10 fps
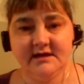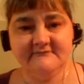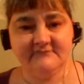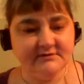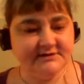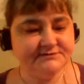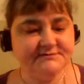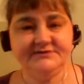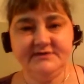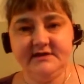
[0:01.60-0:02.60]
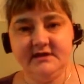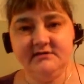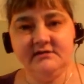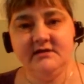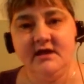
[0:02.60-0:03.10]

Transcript: Hi everyone, it's Missy again.